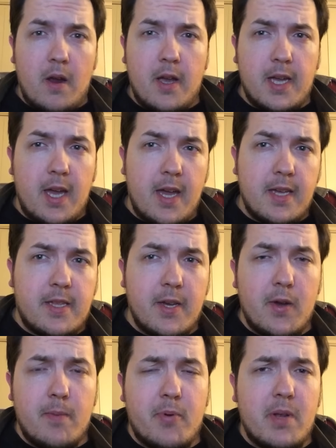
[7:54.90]
All right, guys,
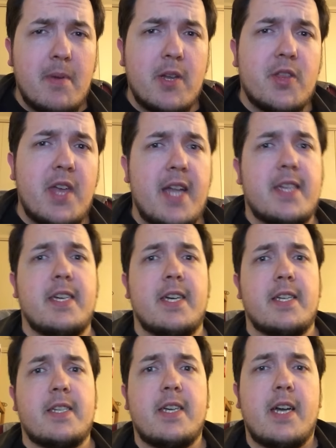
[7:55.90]
so pretty much that's
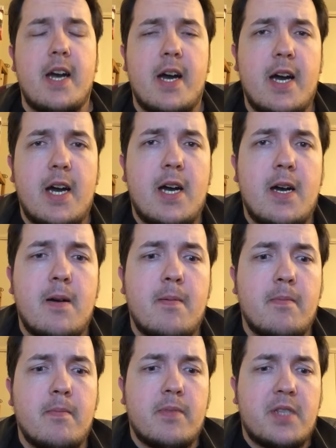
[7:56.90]
it.
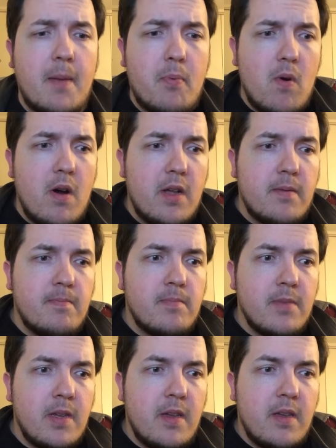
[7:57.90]
Step one,
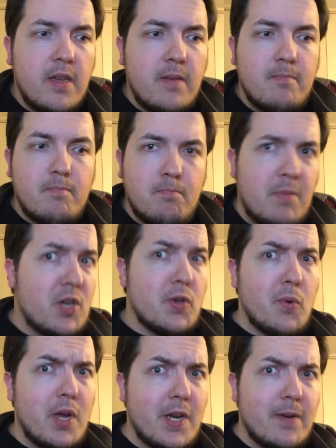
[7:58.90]
make
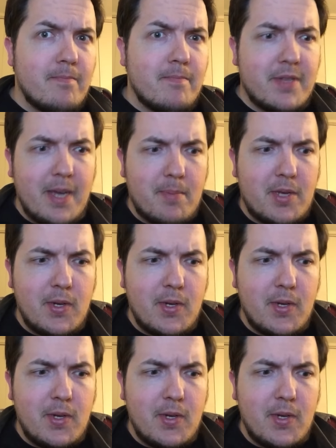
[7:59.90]
your Twitter. Step